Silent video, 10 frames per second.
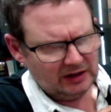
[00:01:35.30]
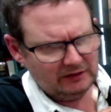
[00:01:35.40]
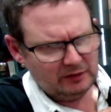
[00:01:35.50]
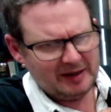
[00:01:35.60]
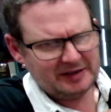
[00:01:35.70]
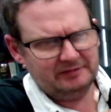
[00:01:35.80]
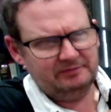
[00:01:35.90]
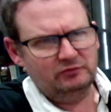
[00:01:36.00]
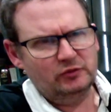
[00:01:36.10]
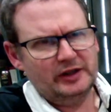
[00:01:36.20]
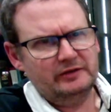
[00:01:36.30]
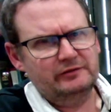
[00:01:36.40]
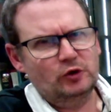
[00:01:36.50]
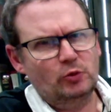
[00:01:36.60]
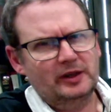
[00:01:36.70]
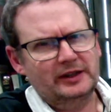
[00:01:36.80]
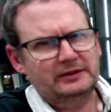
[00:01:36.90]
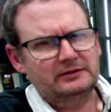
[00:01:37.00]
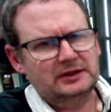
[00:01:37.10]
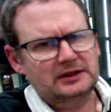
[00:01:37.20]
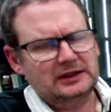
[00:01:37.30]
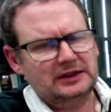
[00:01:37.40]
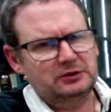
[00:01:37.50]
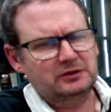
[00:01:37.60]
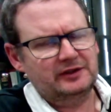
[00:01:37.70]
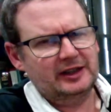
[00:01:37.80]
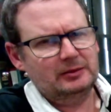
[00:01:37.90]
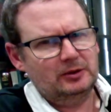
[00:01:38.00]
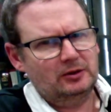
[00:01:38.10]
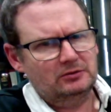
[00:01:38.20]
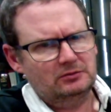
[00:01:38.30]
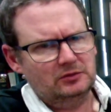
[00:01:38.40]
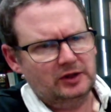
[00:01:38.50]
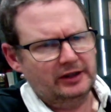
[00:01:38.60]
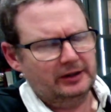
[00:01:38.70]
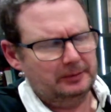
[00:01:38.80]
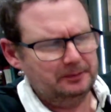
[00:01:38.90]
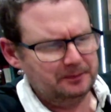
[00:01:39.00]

the better written formulae that are available on GitHub,